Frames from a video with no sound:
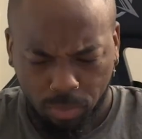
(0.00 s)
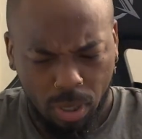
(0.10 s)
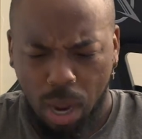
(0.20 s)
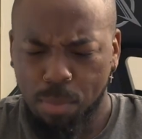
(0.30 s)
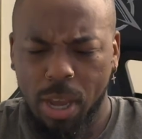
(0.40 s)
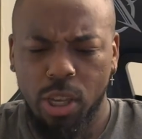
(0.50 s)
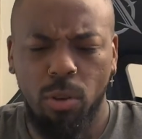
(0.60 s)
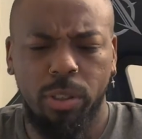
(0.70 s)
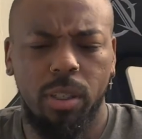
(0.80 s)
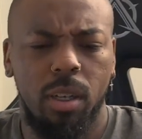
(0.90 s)
I'm not
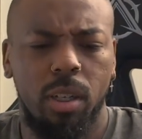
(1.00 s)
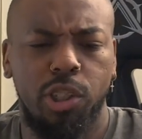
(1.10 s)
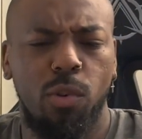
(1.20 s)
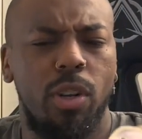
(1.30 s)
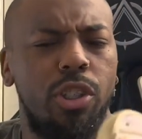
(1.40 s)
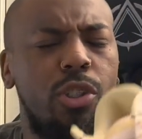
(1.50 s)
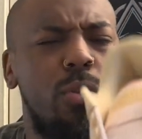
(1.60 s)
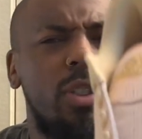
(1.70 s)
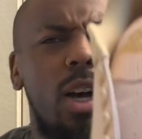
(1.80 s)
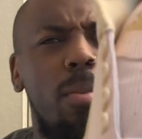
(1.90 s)
used to Jordan
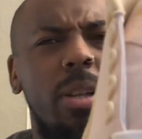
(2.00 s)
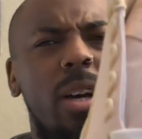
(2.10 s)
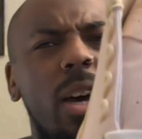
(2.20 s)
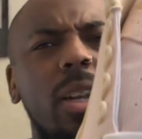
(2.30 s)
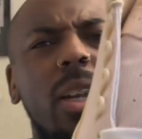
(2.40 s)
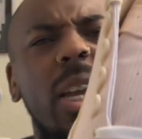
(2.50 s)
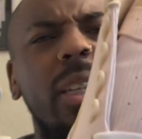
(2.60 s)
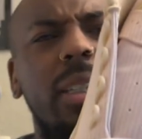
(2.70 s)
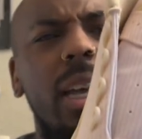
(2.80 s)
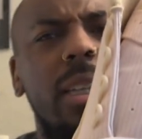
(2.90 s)
2s coming
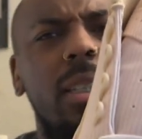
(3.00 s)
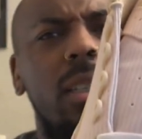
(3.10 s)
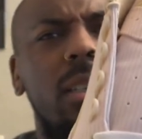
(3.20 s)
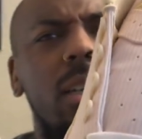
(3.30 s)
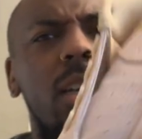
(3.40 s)
unlaced like this.